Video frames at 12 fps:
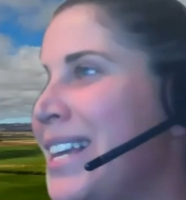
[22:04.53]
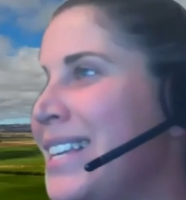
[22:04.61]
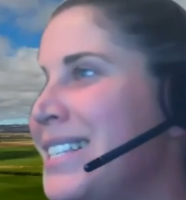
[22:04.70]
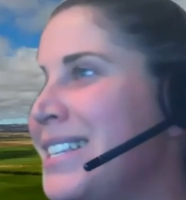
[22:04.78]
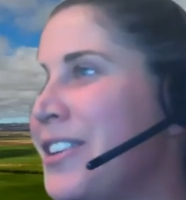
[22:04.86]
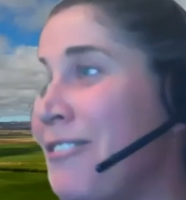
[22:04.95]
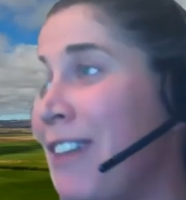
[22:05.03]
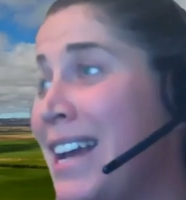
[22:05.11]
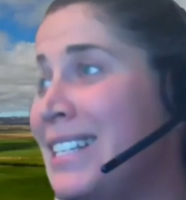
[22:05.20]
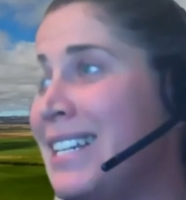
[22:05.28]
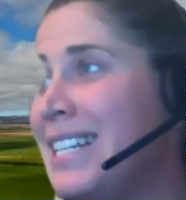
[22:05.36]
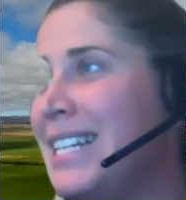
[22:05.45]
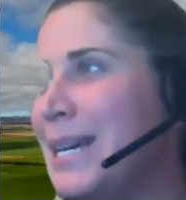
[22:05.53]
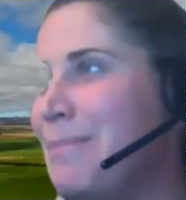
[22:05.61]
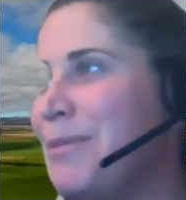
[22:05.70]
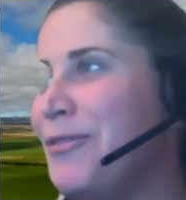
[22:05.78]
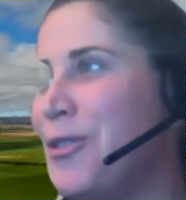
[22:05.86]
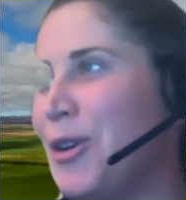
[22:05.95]
it is grazing
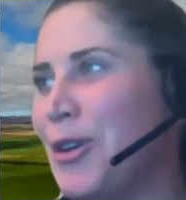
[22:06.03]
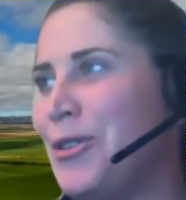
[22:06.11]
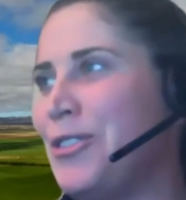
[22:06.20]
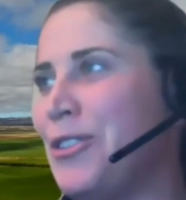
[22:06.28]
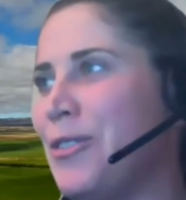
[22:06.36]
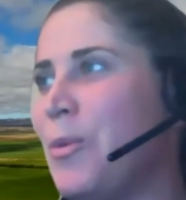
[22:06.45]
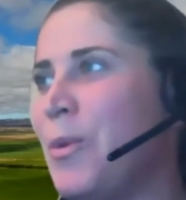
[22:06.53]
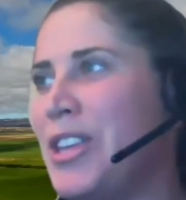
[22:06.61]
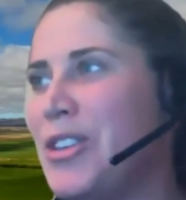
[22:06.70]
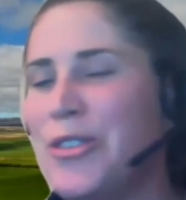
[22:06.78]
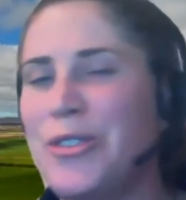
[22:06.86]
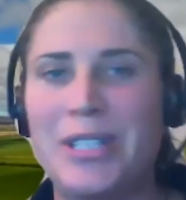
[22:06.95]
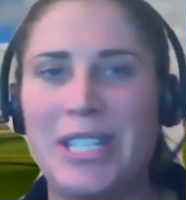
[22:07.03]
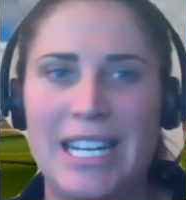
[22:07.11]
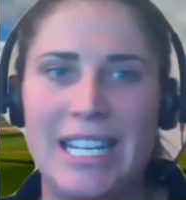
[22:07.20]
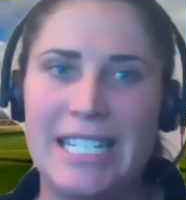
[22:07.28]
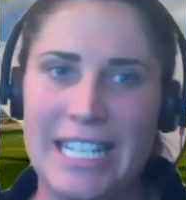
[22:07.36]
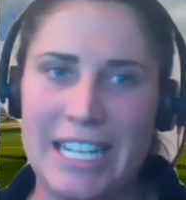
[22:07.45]
tips for lucerne when used
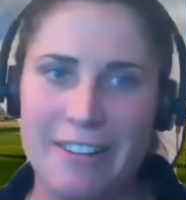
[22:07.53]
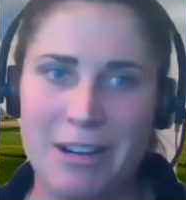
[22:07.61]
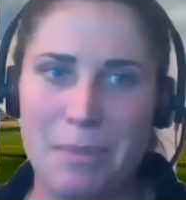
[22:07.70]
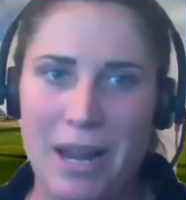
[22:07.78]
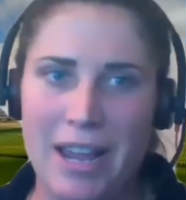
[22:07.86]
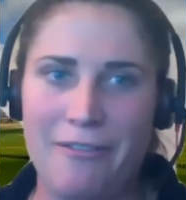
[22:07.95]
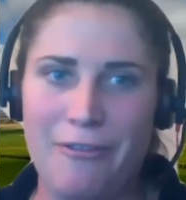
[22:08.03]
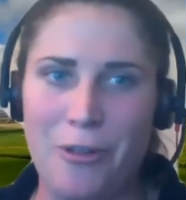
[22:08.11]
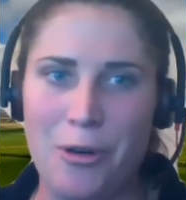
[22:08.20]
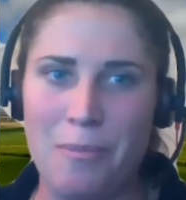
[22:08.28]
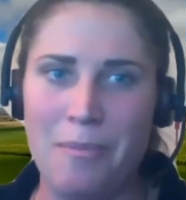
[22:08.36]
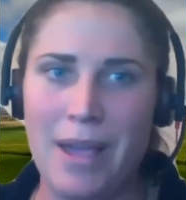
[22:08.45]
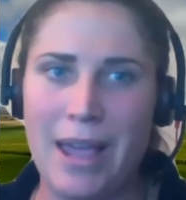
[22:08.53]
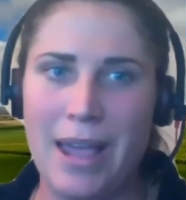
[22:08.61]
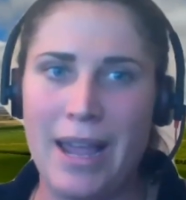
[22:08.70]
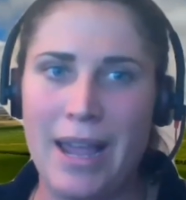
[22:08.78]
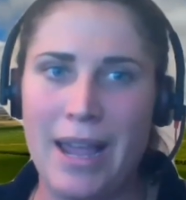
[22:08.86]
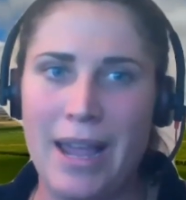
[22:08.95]
in a dairy platform,
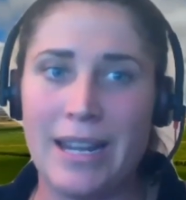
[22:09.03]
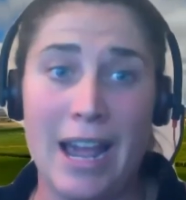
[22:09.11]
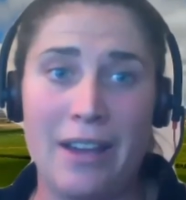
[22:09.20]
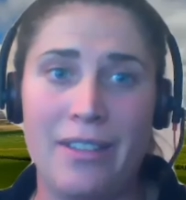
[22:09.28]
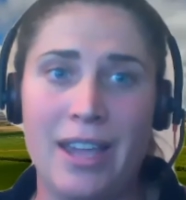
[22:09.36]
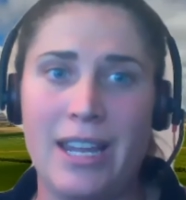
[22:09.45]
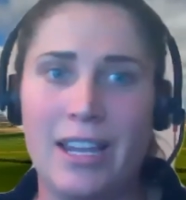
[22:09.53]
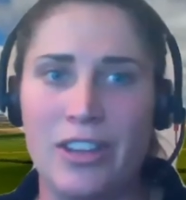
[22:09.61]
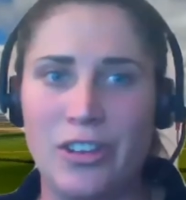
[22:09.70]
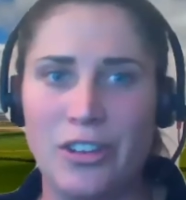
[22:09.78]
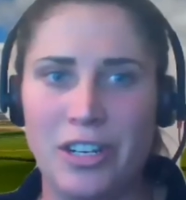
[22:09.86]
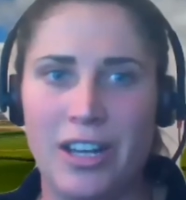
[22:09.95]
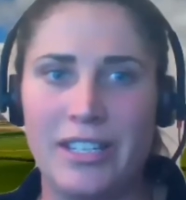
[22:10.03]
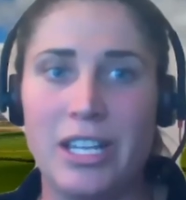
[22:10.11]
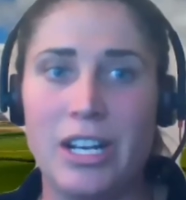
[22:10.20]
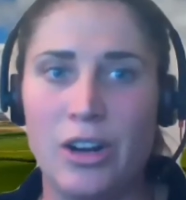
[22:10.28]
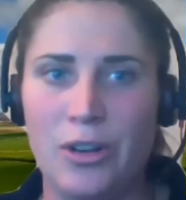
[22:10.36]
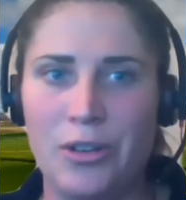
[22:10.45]
and how they can
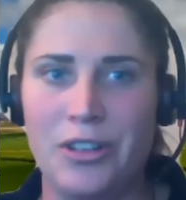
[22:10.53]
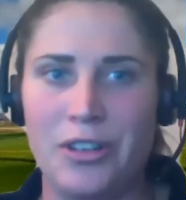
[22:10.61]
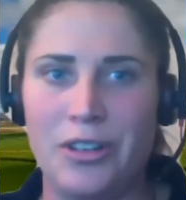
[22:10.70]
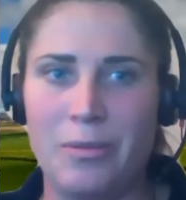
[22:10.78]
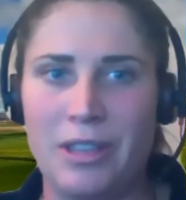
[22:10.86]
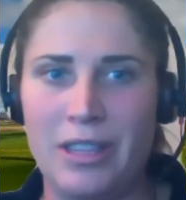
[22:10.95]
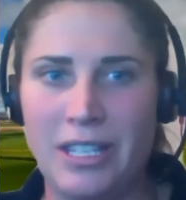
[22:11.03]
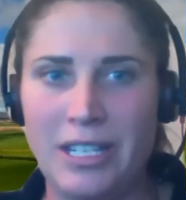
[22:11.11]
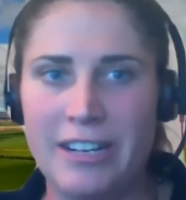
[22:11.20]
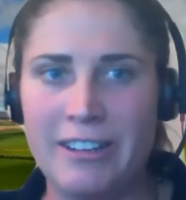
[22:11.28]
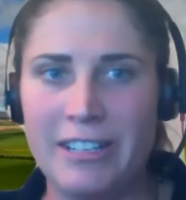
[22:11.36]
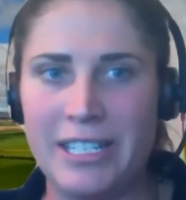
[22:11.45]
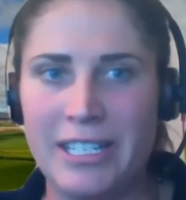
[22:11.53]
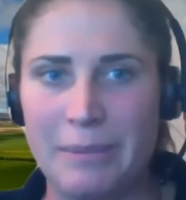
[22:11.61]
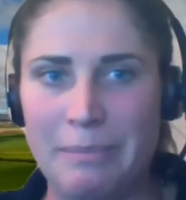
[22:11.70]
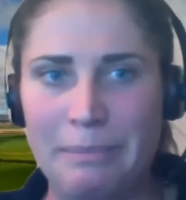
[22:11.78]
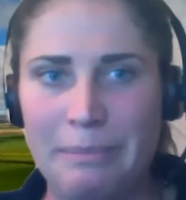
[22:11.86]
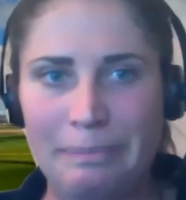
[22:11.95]
utilise lucerne within the dairy
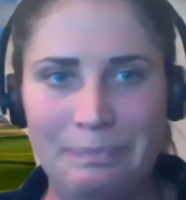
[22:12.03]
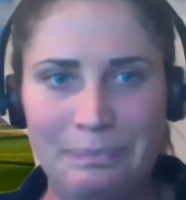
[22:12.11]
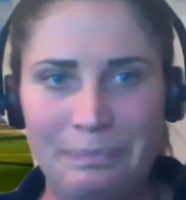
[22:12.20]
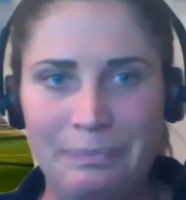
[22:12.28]
system.